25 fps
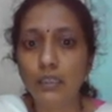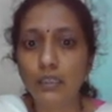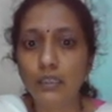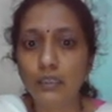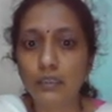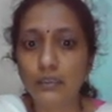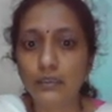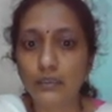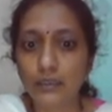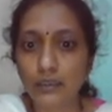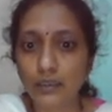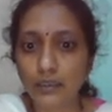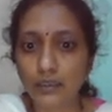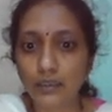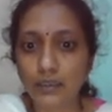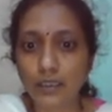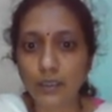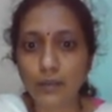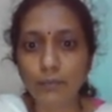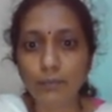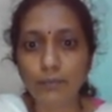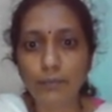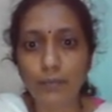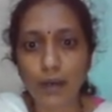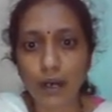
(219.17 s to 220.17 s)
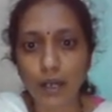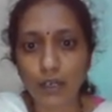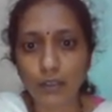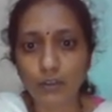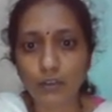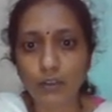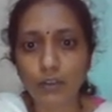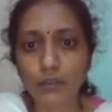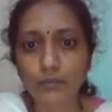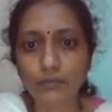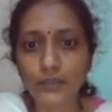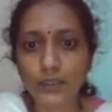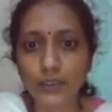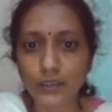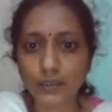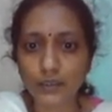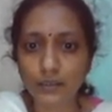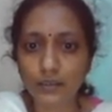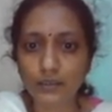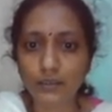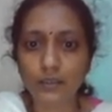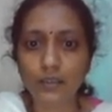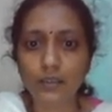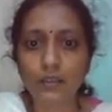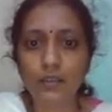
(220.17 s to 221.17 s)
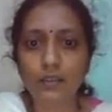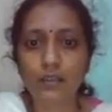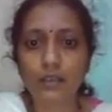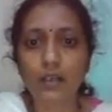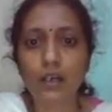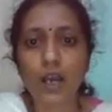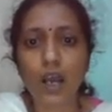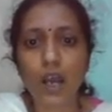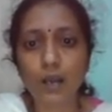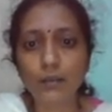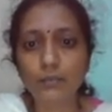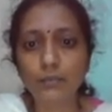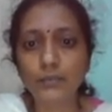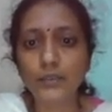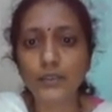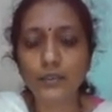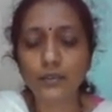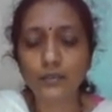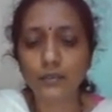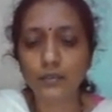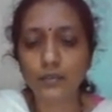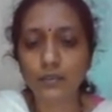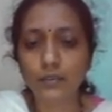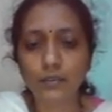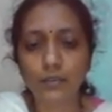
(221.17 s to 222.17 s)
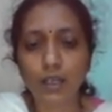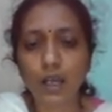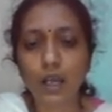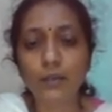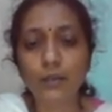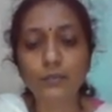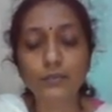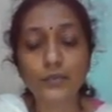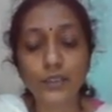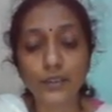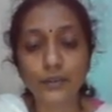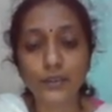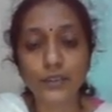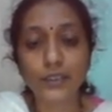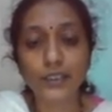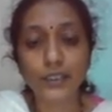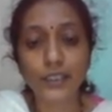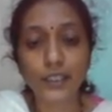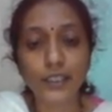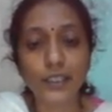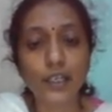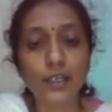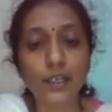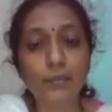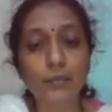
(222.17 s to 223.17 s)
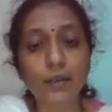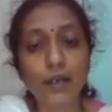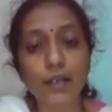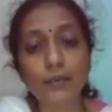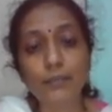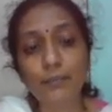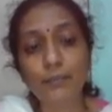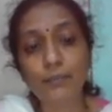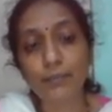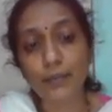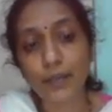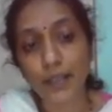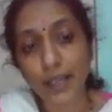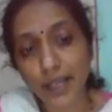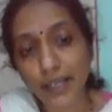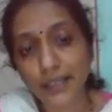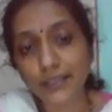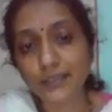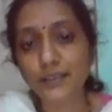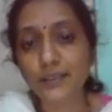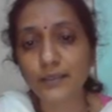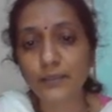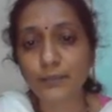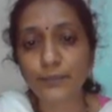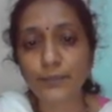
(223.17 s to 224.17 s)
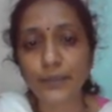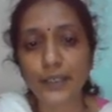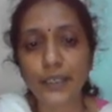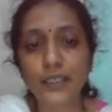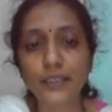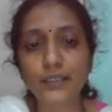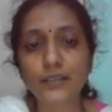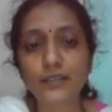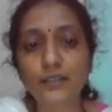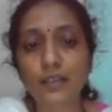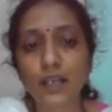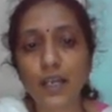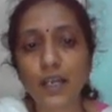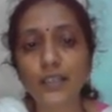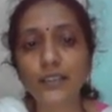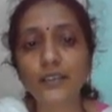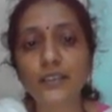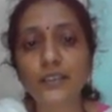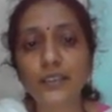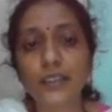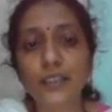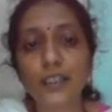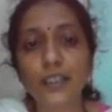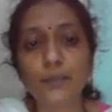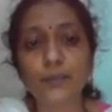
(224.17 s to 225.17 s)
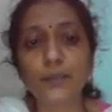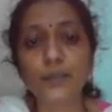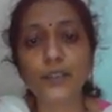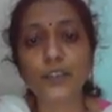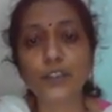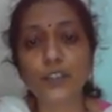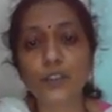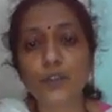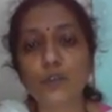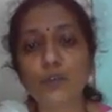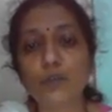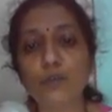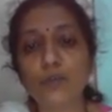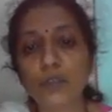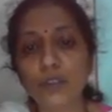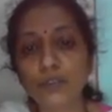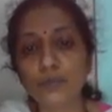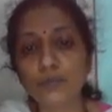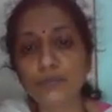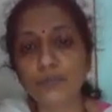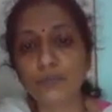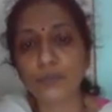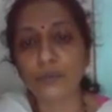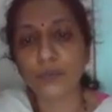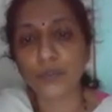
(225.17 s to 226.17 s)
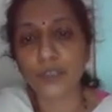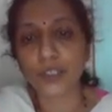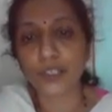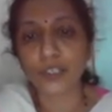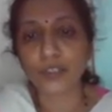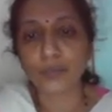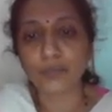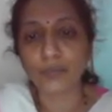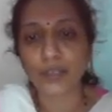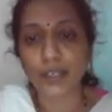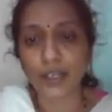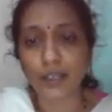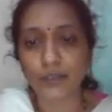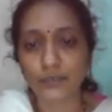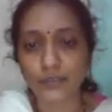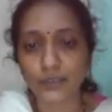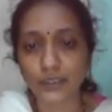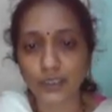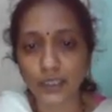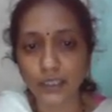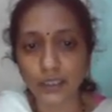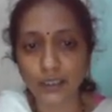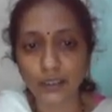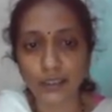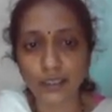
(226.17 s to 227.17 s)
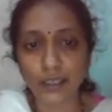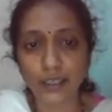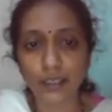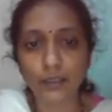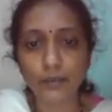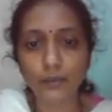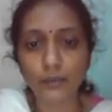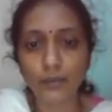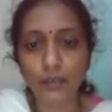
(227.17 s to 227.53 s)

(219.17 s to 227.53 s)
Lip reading: System part of this ARM7 TDMI-S based IC Lpc2148 we have seen there.